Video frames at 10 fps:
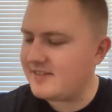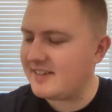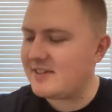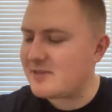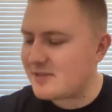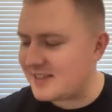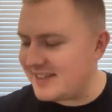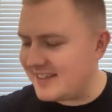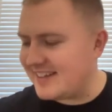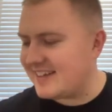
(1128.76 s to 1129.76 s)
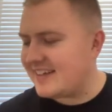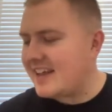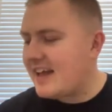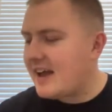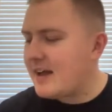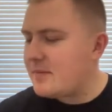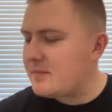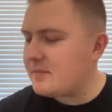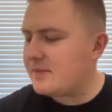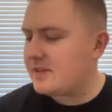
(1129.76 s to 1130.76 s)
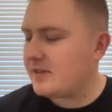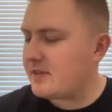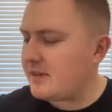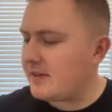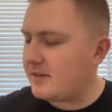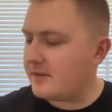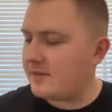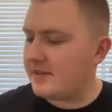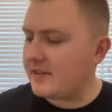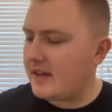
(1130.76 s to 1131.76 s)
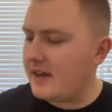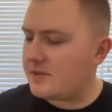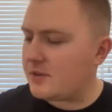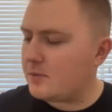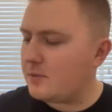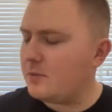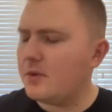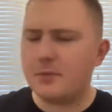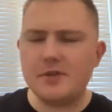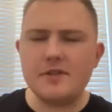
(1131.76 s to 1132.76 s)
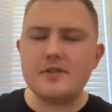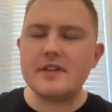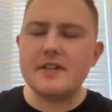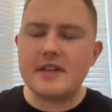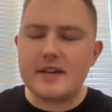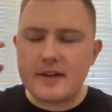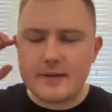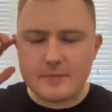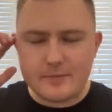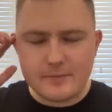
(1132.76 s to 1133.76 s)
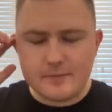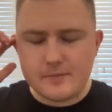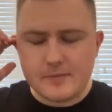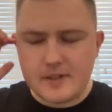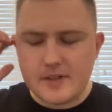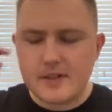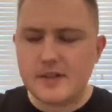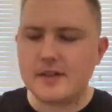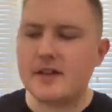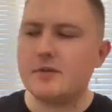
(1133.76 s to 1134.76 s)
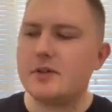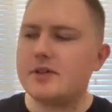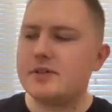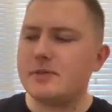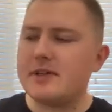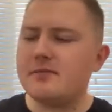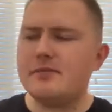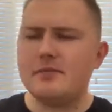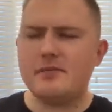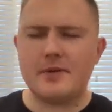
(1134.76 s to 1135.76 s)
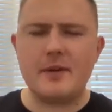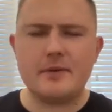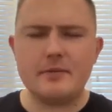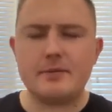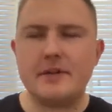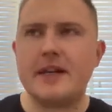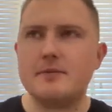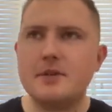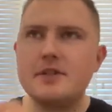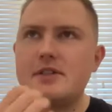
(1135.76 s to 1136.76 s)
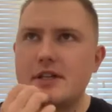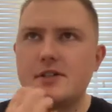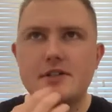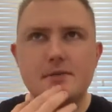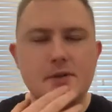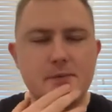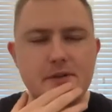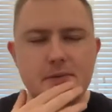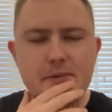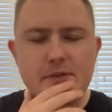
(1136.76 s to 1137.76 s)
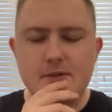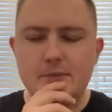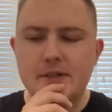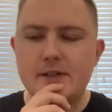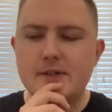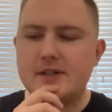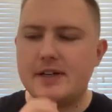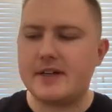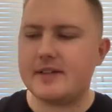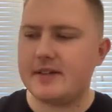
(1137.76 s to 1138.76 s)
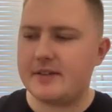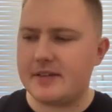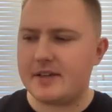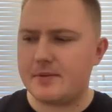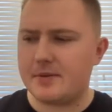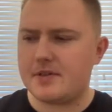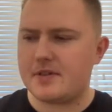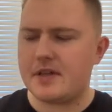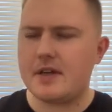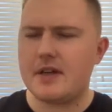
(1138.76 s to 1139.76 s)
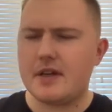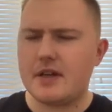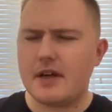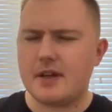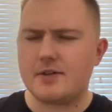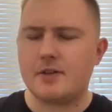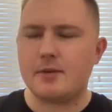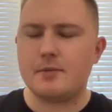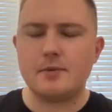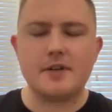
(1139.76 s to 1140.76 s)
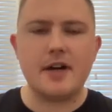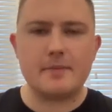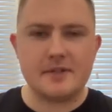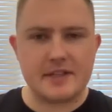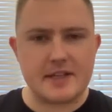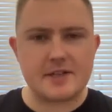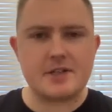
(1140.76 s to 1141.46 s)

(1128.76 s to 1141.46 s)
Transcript: Interesting. So what do you think that because I remember we had one session one week where we looked at, I think it was 2 people got up and did their